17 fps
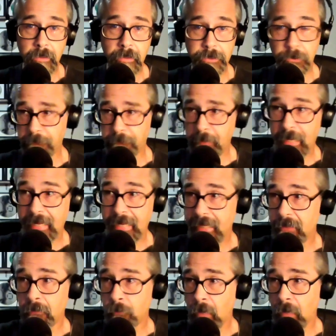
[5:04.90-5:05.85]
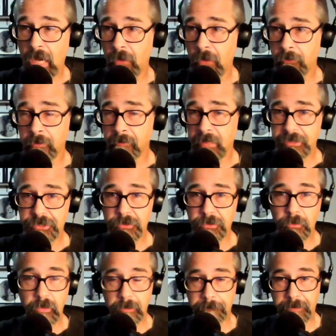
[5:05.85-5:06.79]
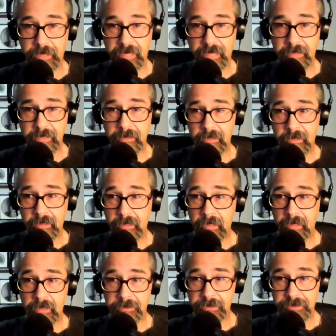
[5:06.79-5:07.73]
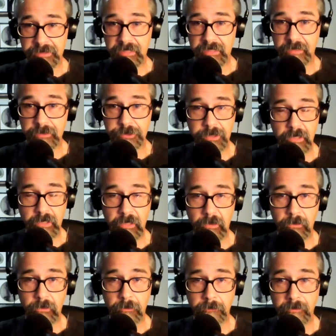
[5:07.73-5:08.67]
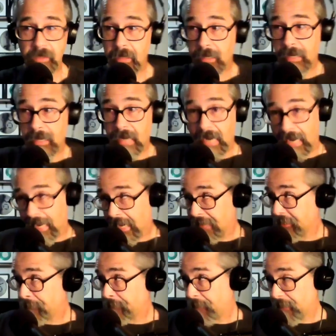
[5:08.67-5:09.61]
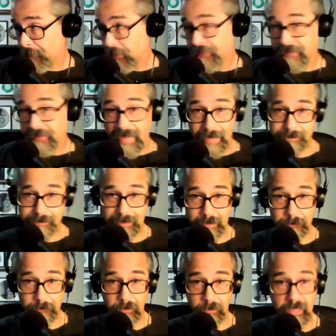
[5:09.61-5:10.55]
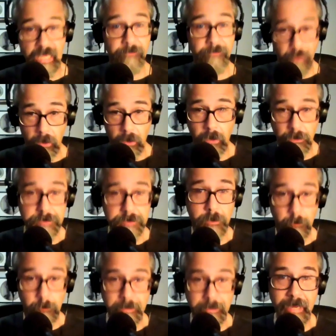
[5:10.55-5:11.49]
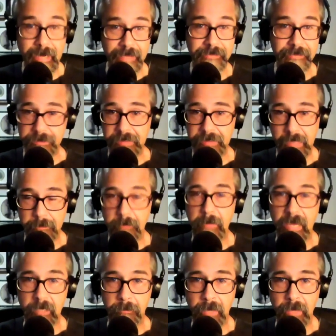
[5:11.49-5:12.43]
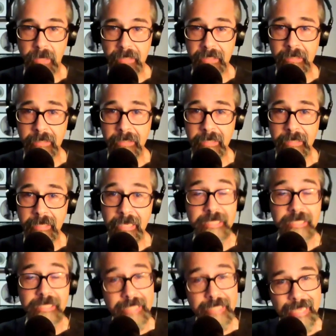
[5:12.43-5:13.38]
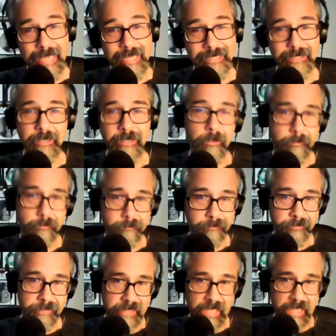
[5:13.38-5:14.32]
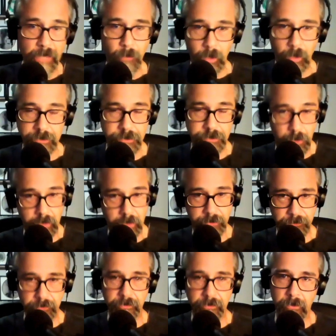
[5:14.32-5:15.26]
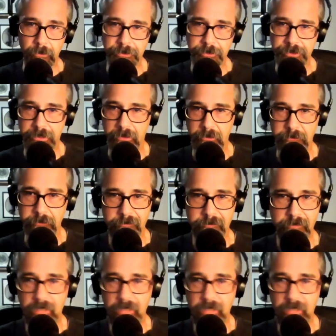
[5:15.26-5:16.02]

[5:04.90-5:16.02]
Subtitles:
You've paid however much you want to pay to see the show, And the people at that table have also paid the same amount of money, yet they want to talk through the whole show.